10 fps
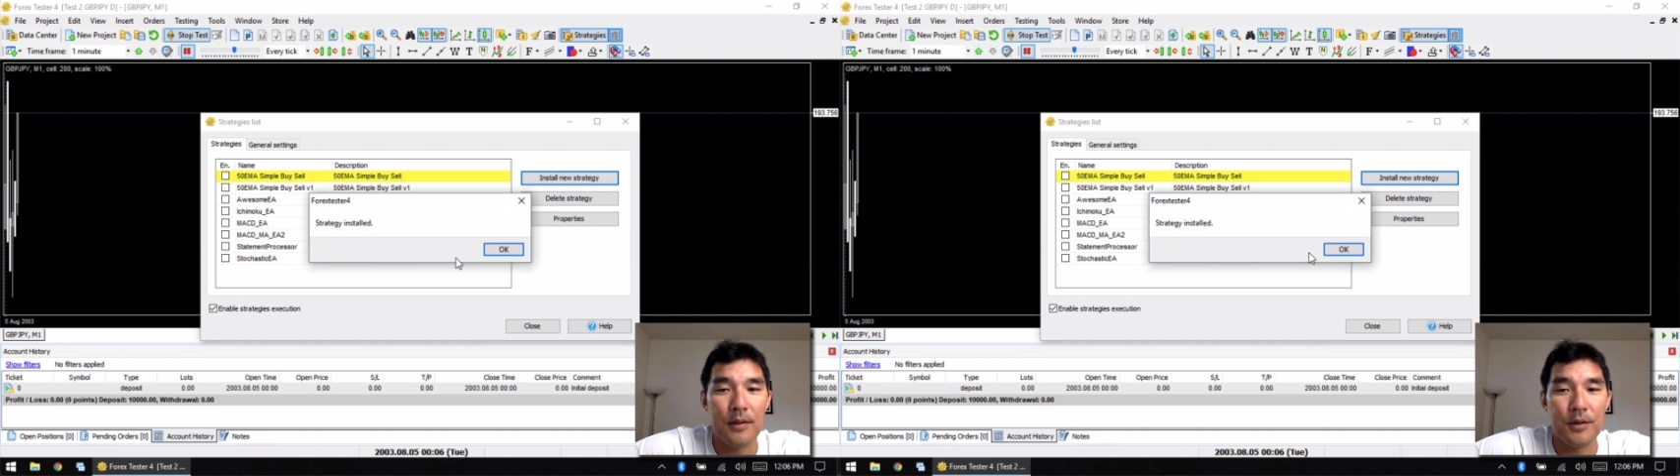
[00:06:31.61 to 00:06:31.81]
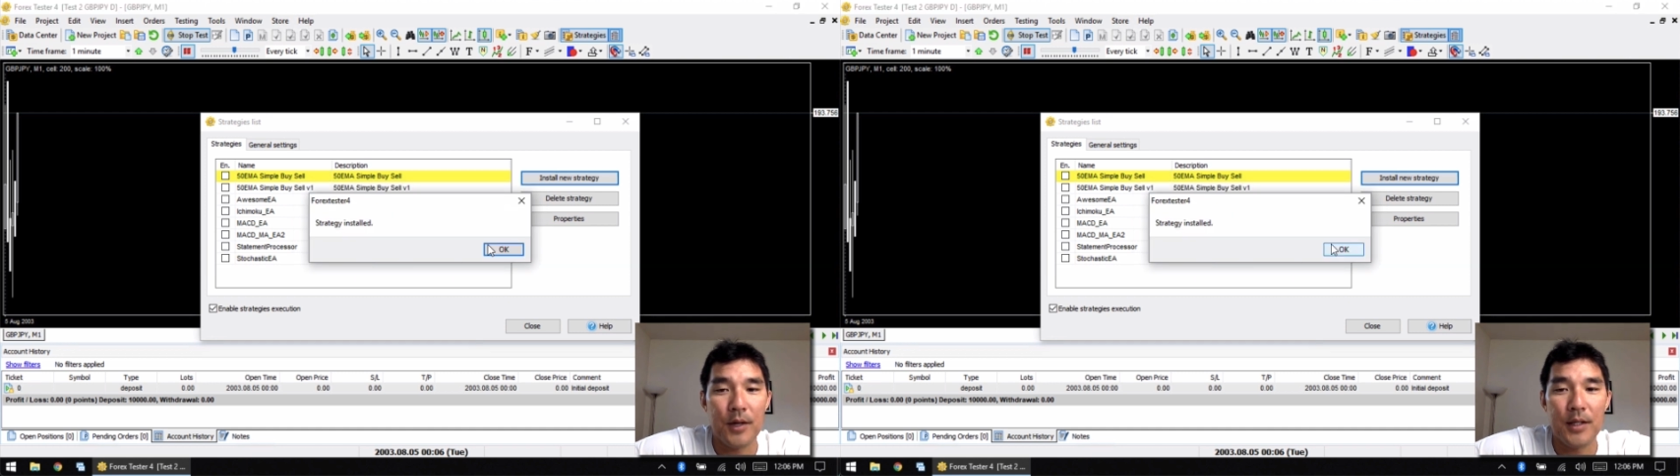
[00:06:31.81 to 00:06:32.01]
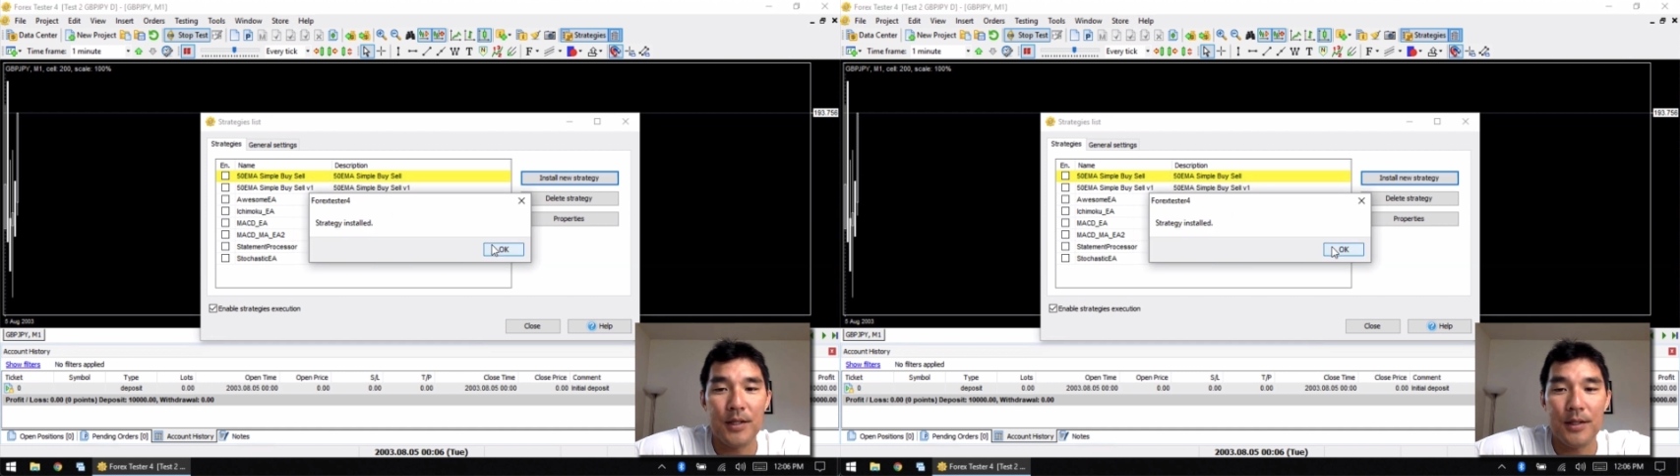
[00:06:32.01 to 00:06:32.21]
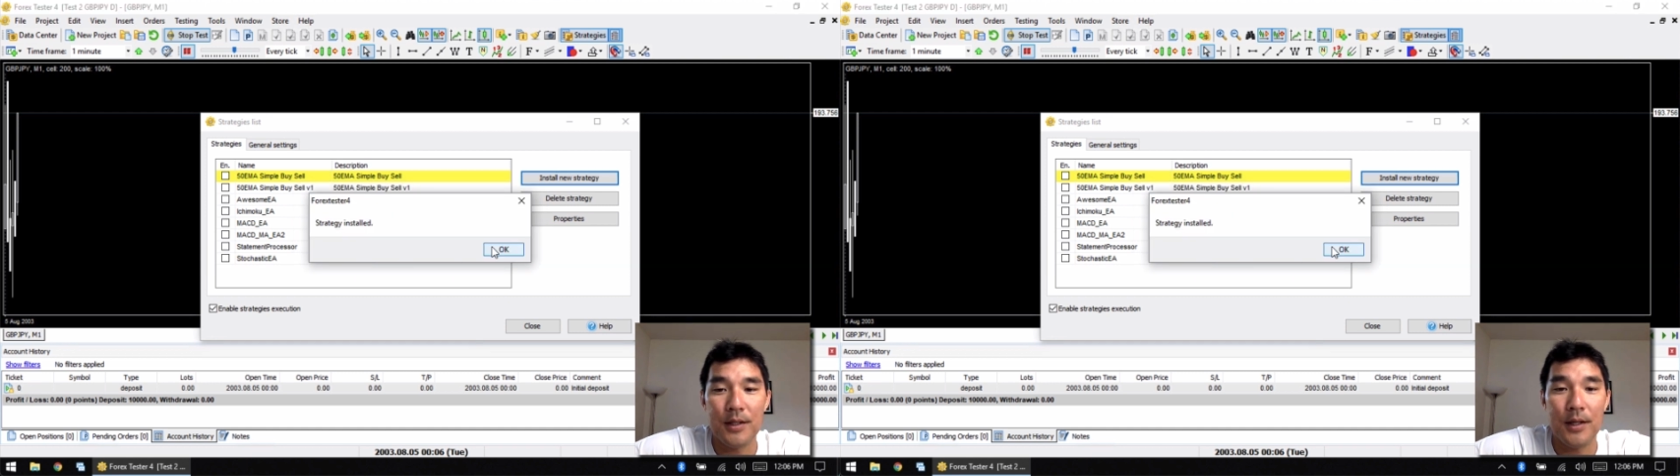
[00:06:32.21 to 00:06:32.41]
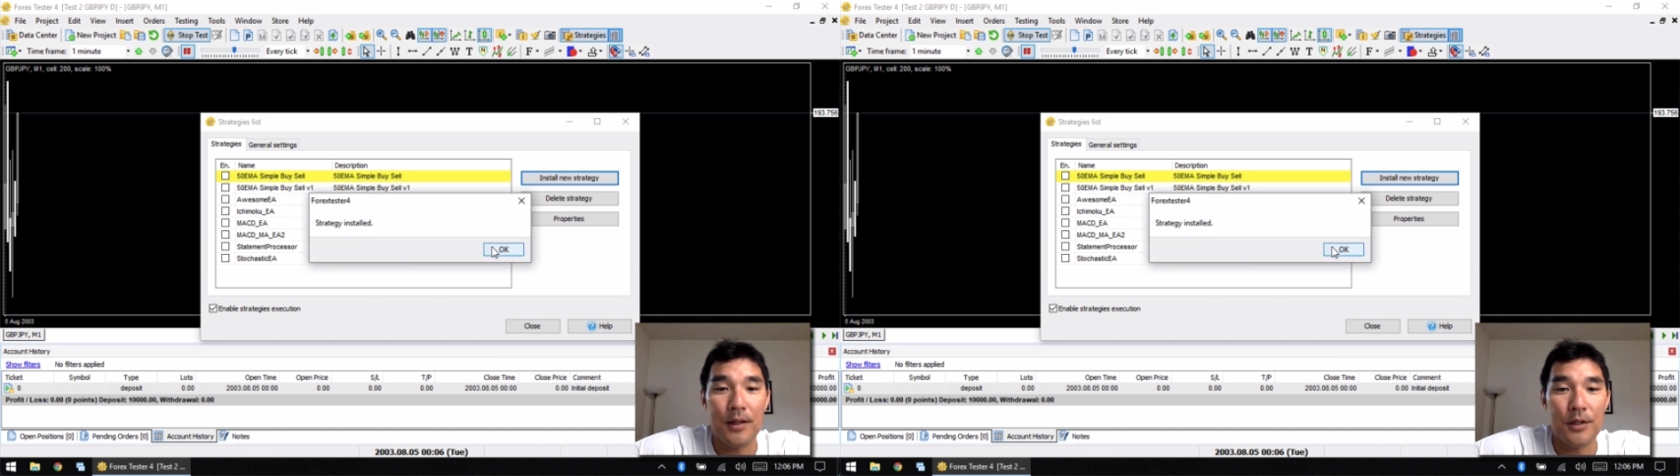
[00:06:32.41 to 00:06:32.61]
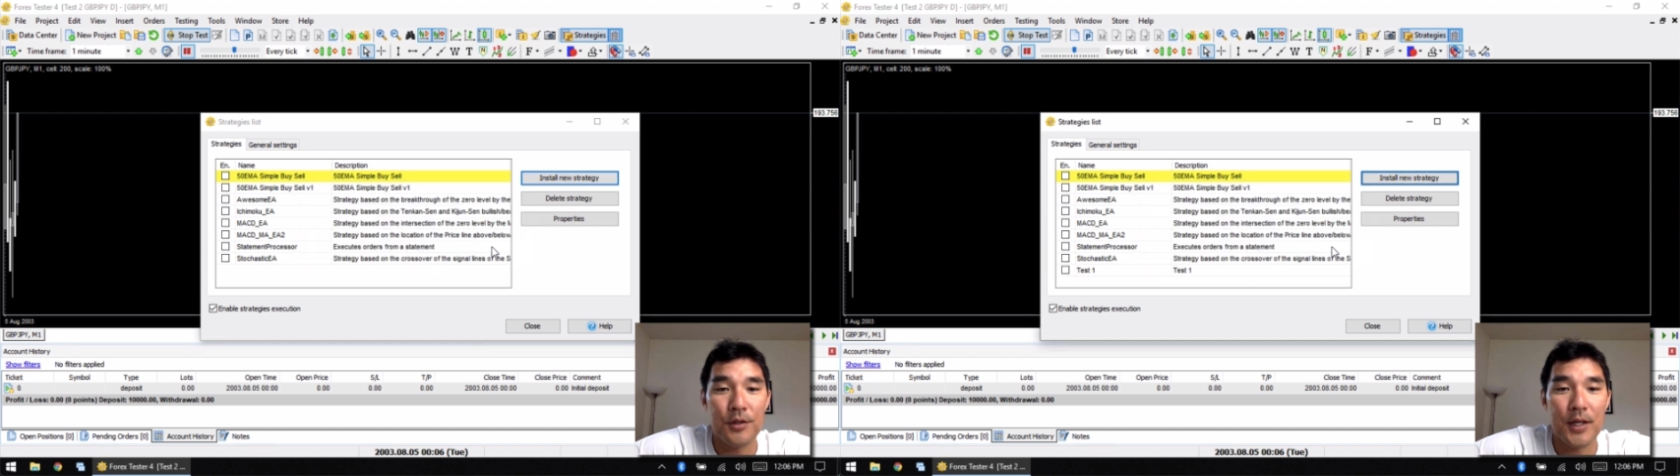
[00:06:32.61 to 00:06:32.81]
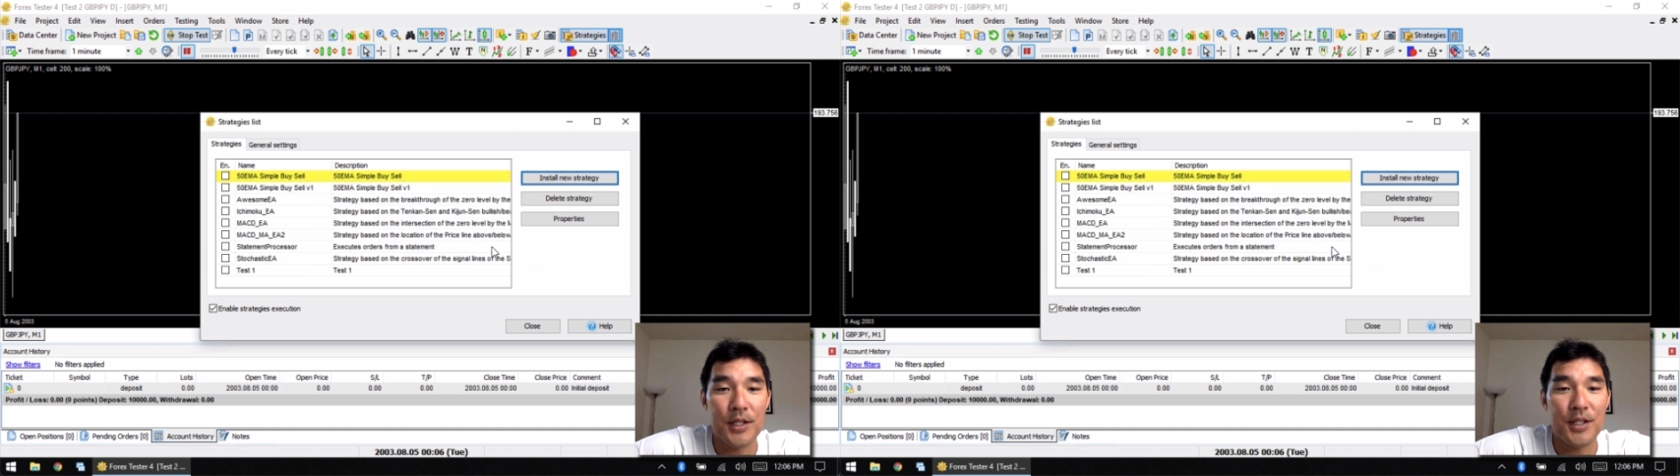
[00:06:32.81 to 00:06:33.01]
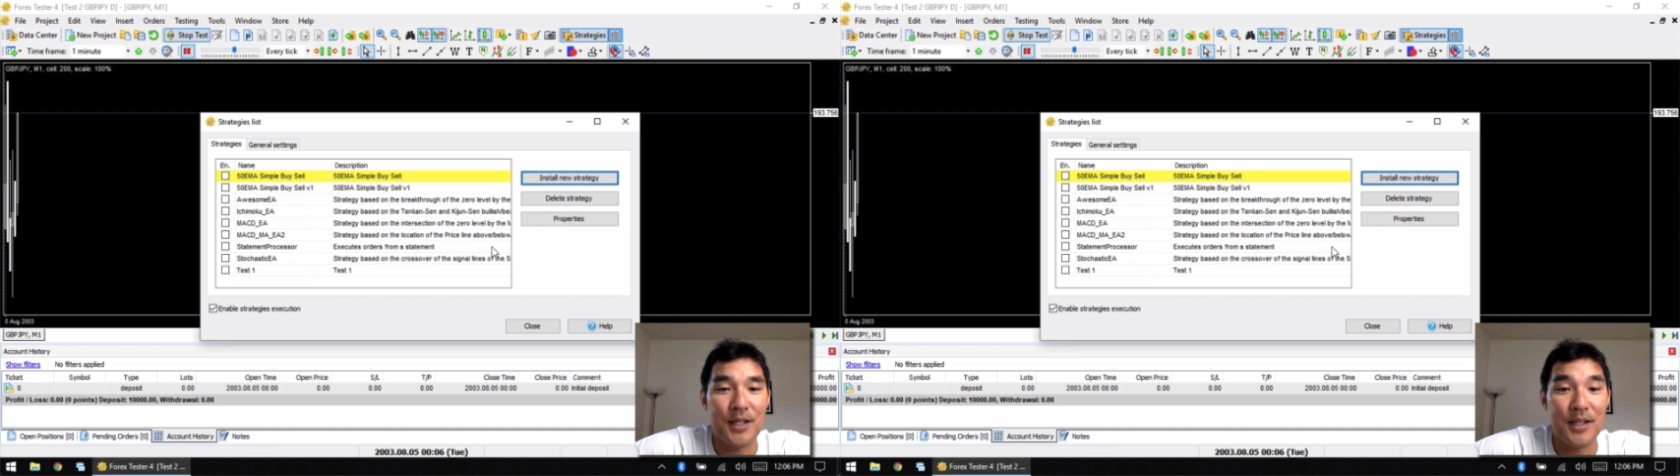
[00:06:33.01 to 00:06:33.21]
strategy
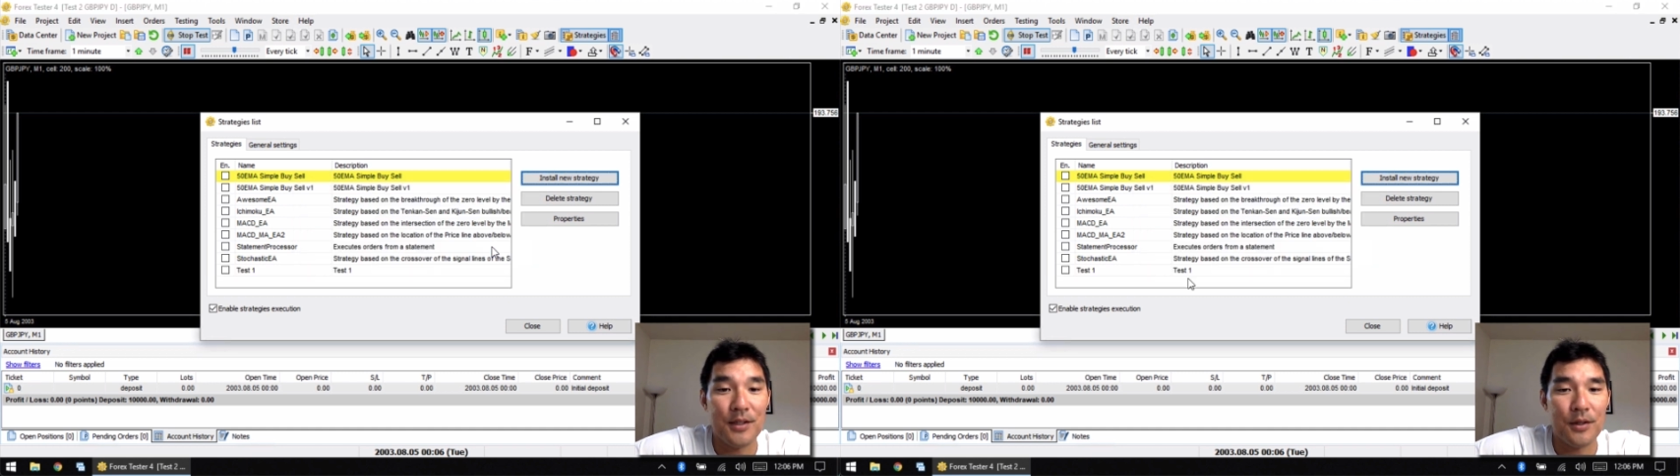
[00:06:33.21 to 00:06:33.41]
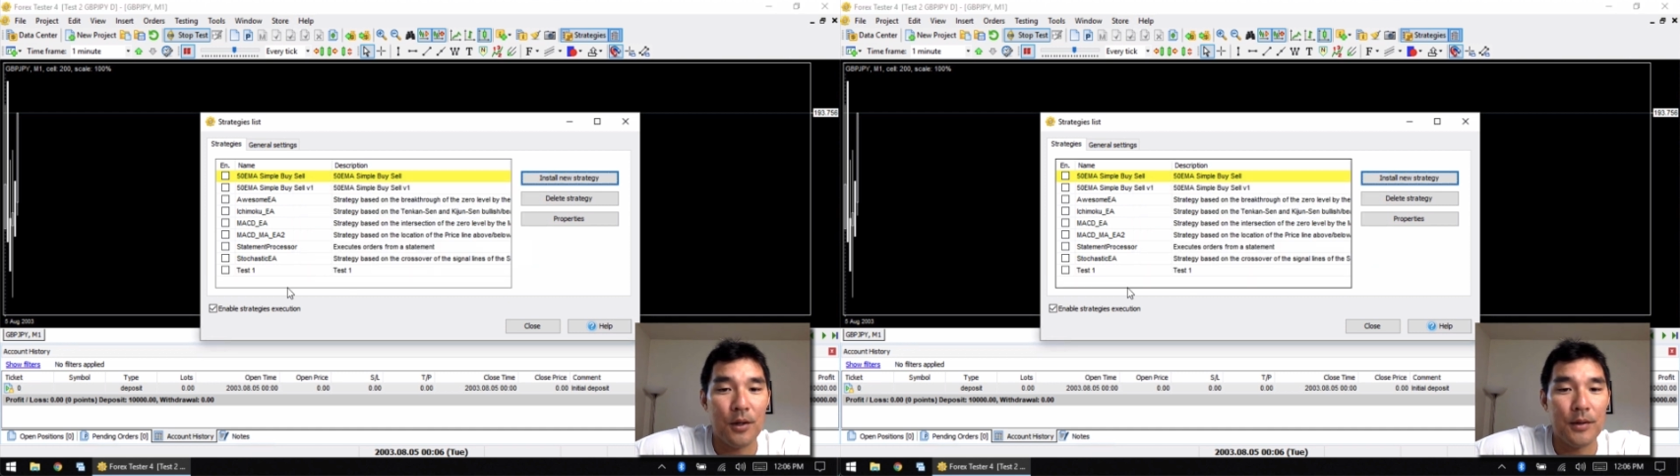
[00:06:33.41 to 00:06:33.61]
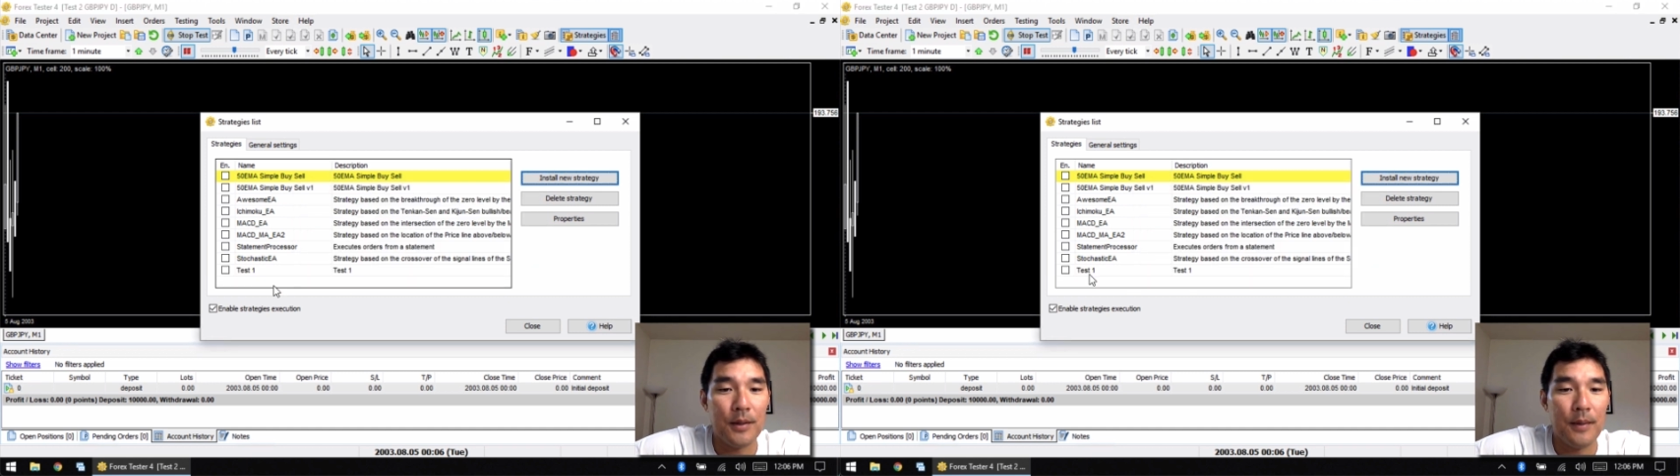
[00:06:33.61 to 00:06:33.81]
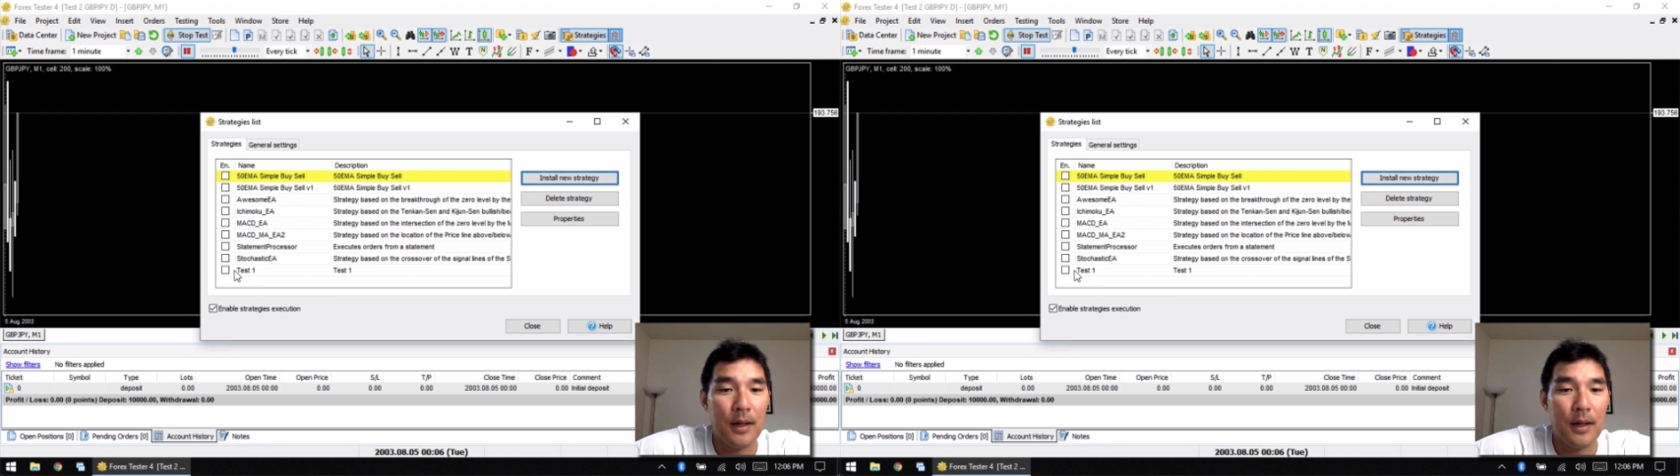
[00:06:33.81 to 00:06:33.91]
strategy is installed.